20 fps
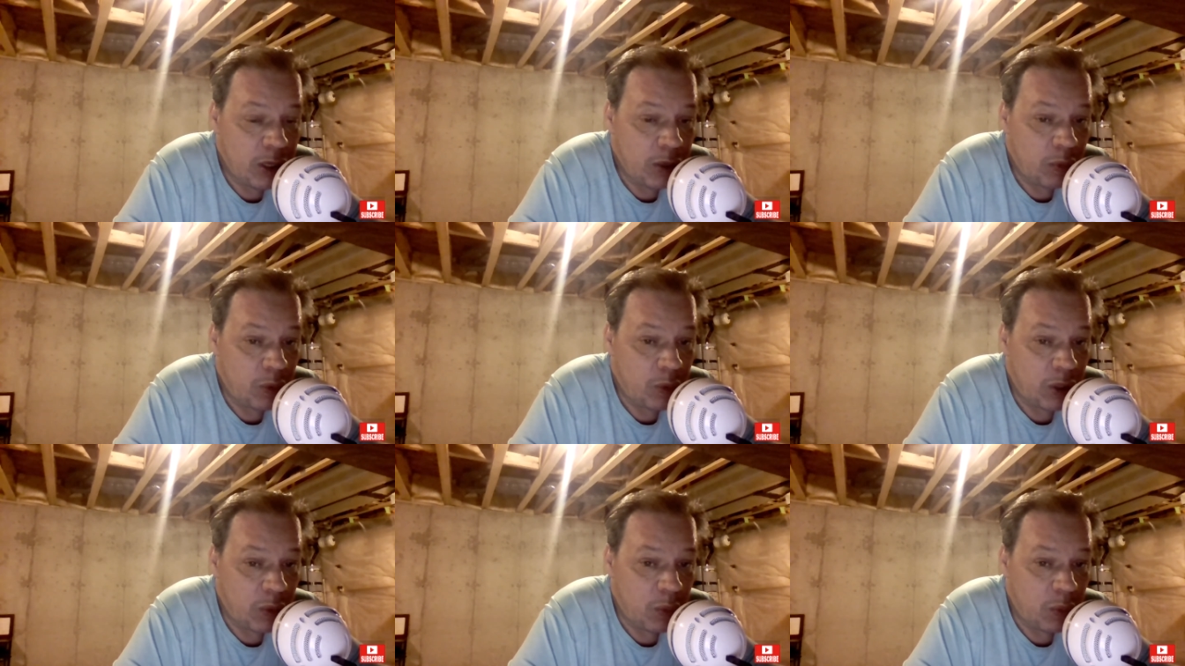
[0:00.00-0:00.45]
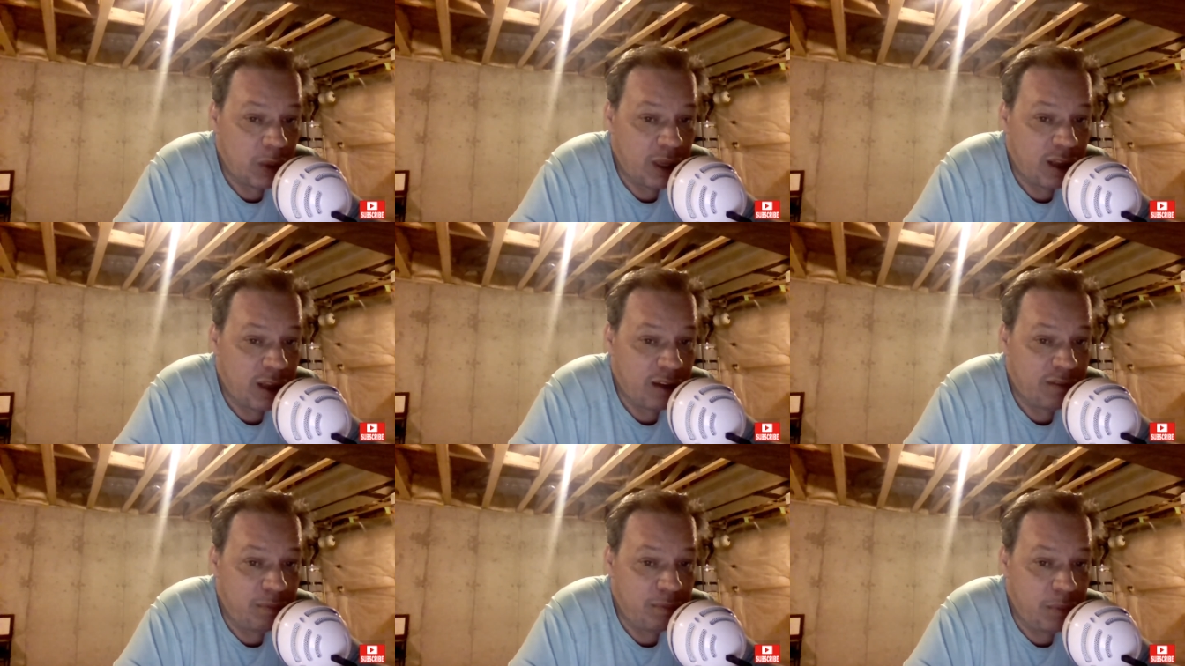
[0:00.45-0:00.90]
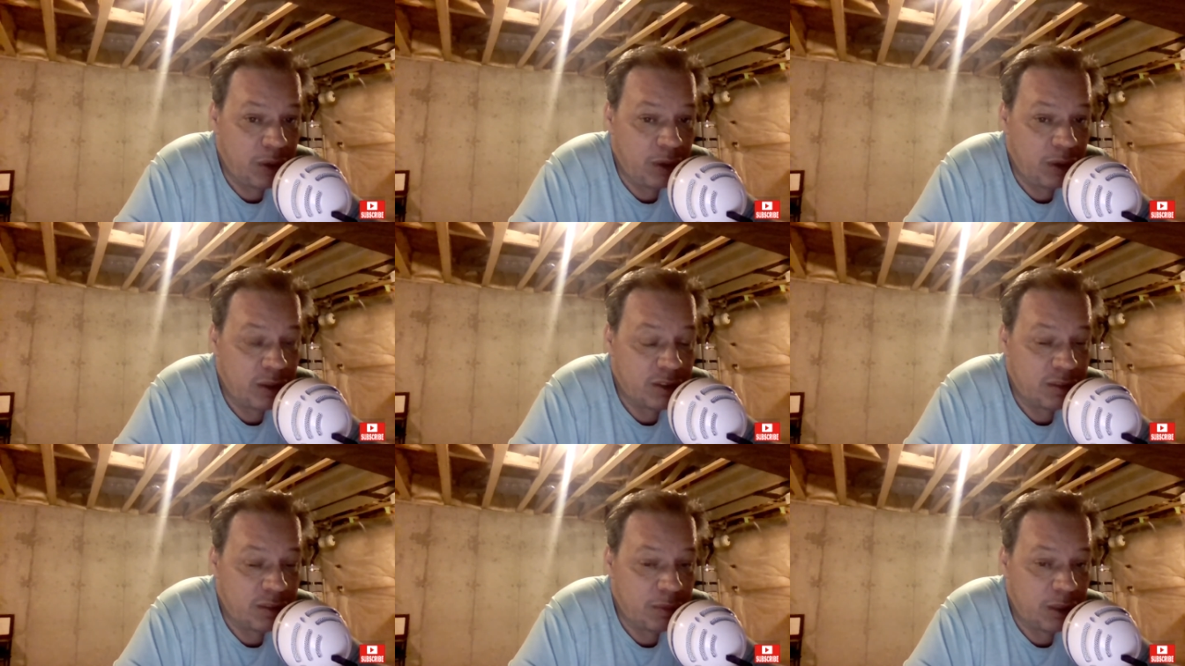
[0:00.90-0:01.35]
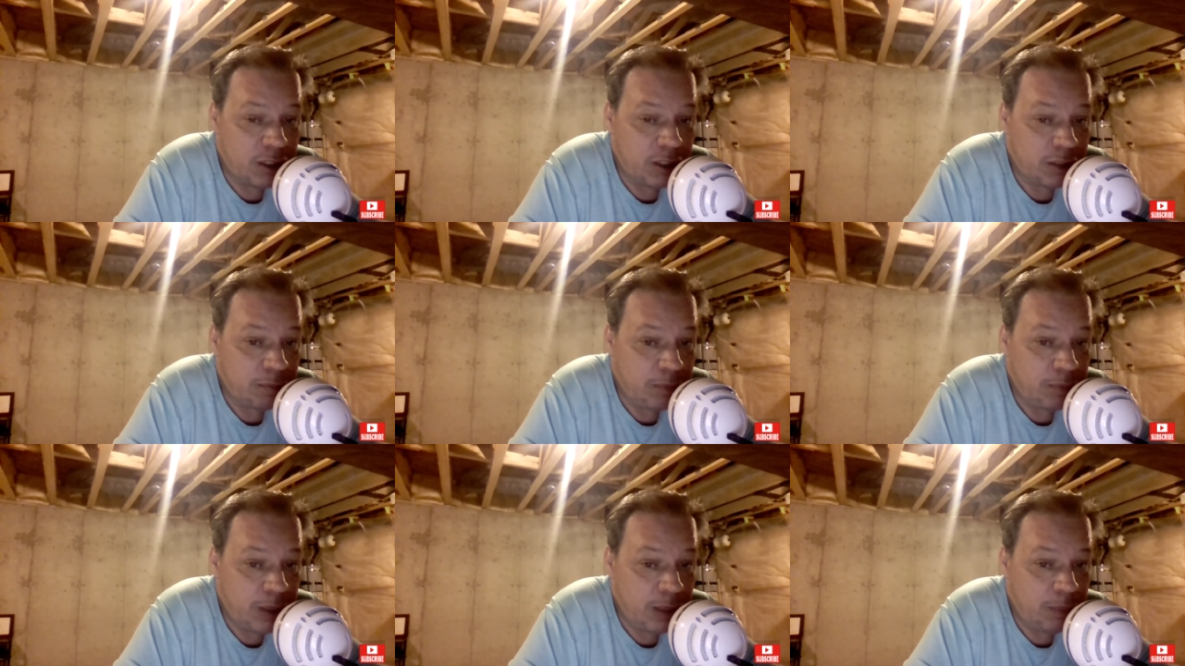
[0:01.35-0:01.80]
when we have millions and millions
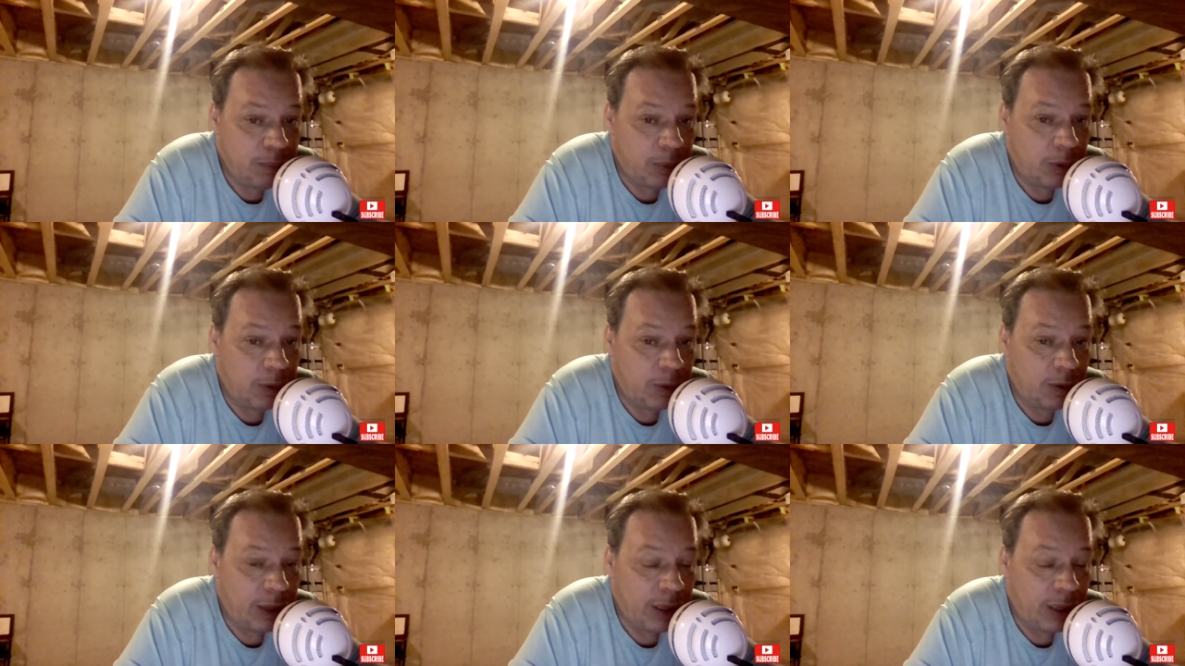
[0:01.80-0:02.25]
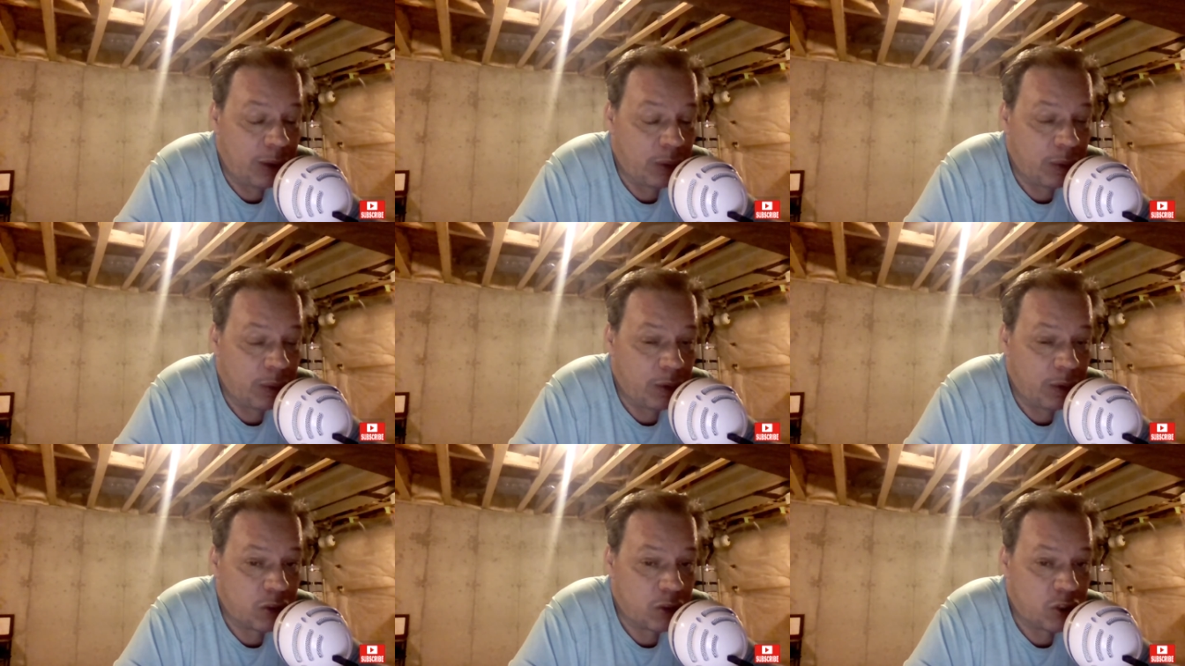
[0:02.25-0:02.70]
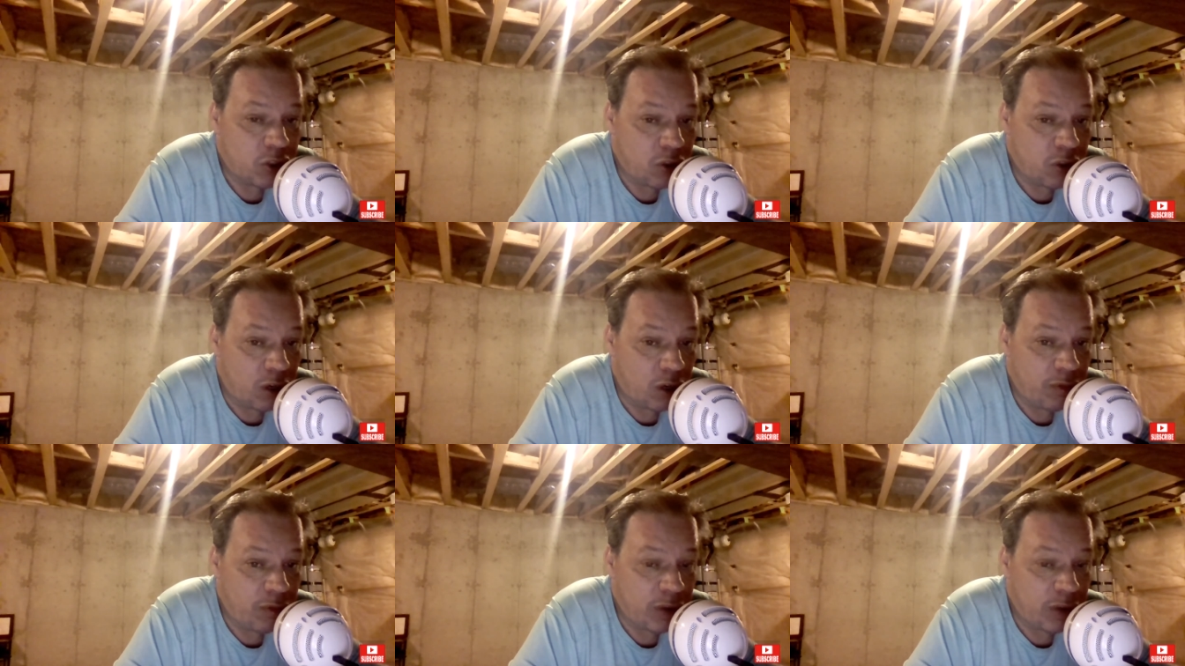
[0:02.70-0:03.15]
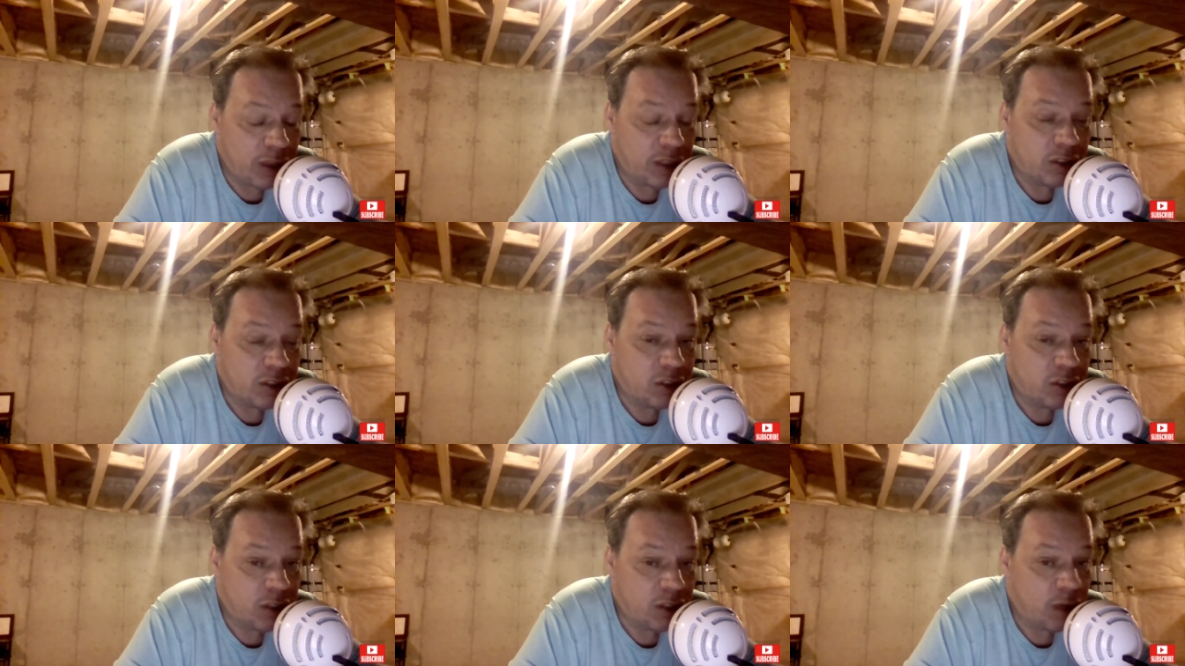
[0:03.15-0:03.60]
of people out there starving
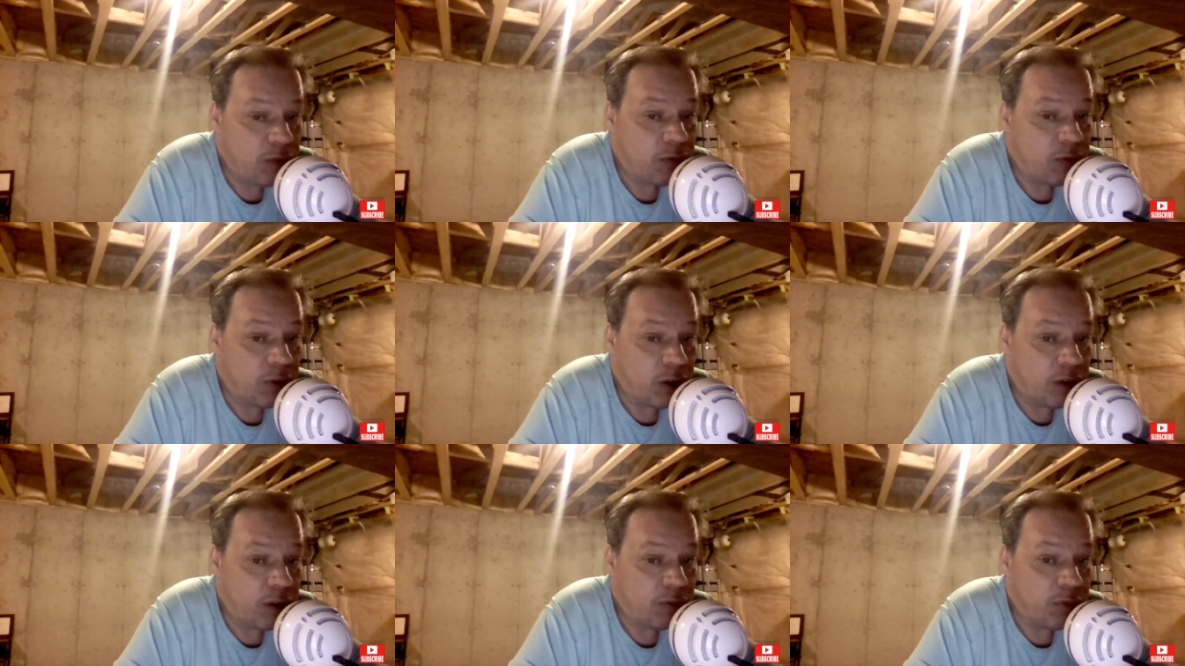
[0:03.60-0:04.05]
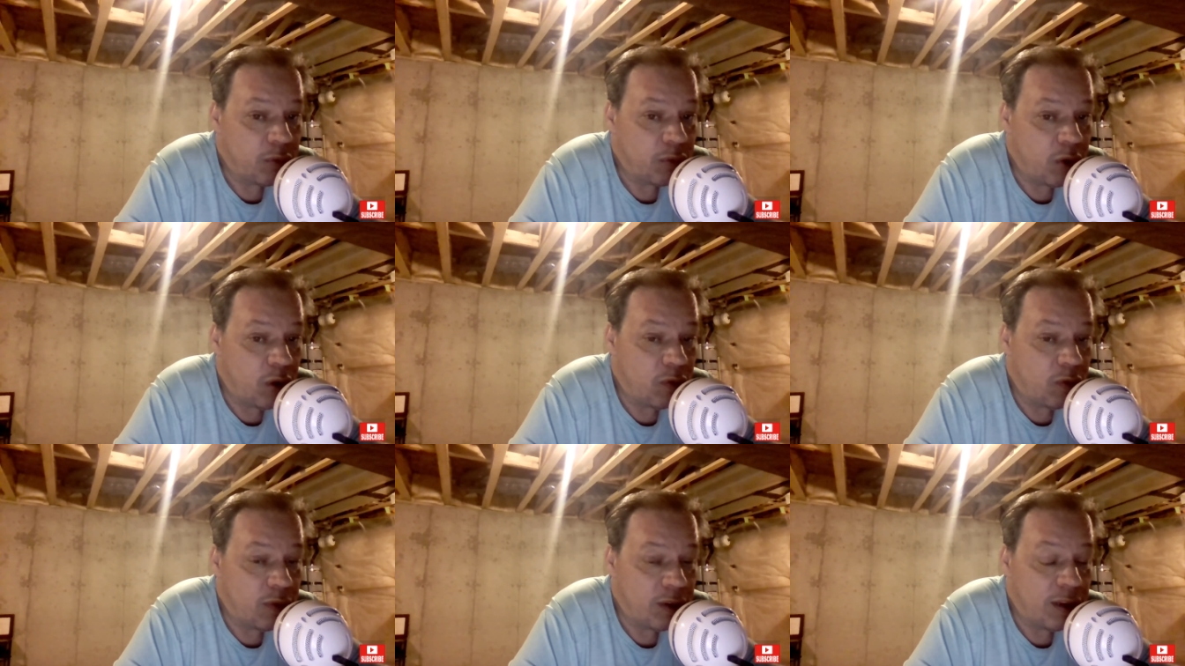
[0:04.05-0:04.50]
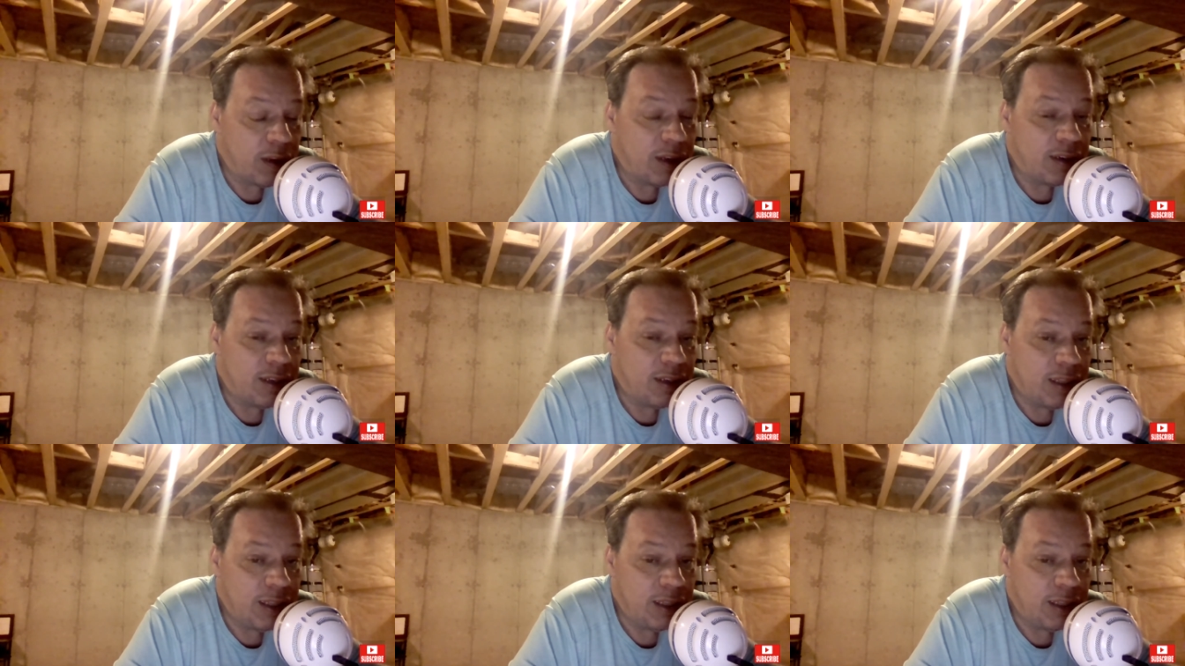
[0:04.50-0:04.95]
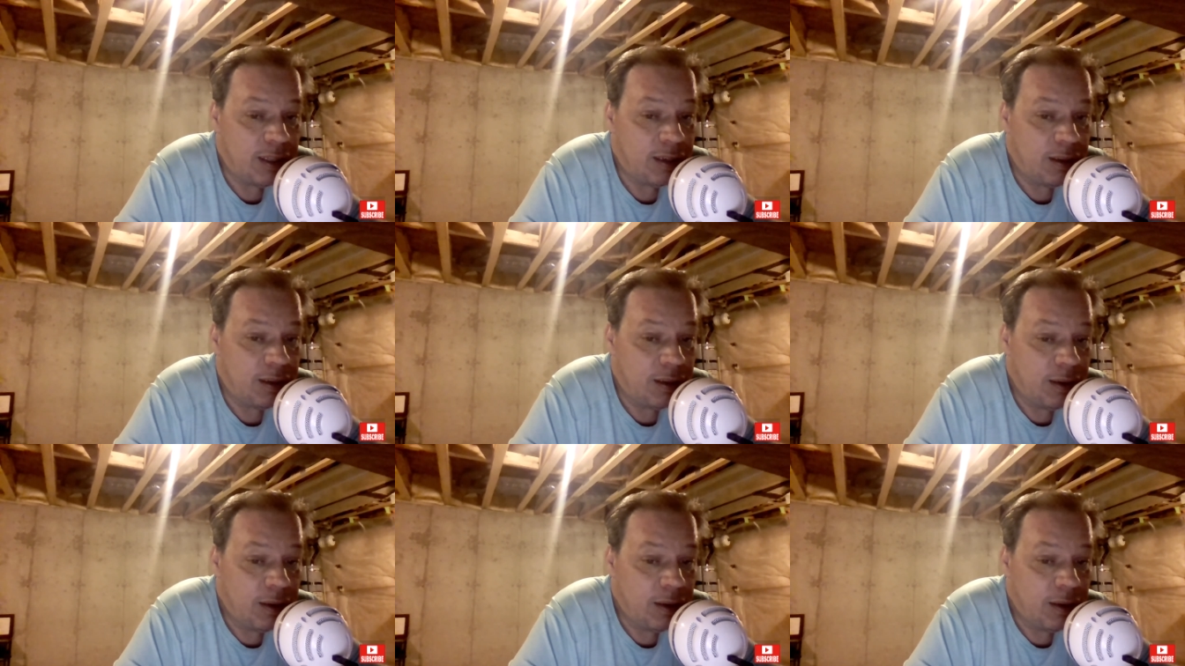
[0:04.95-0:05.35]
and suffering from COVID 19